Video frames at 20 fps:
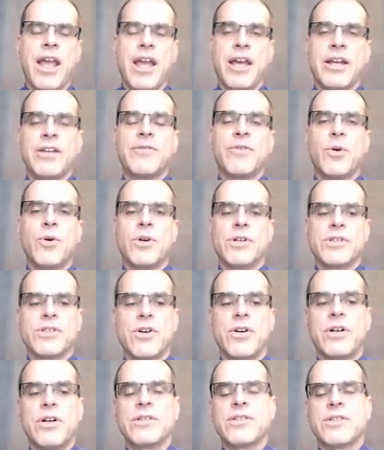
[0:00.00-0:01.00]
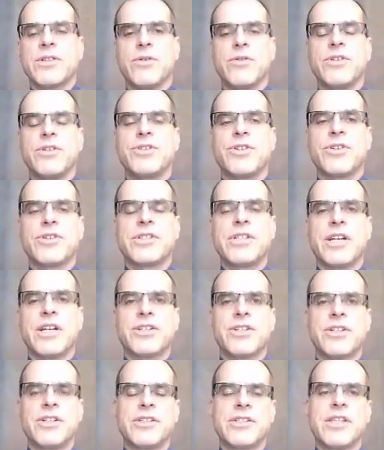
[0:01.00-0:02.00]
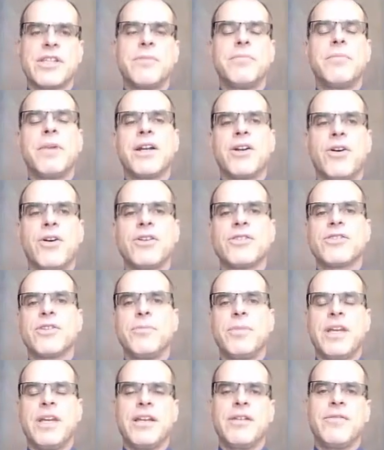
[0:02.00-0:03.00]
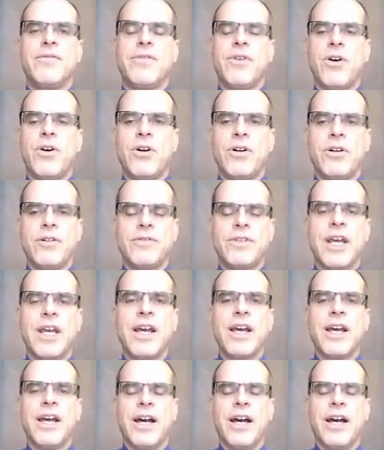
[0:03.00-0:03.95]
and of course also the jurisdictions that might also be involved.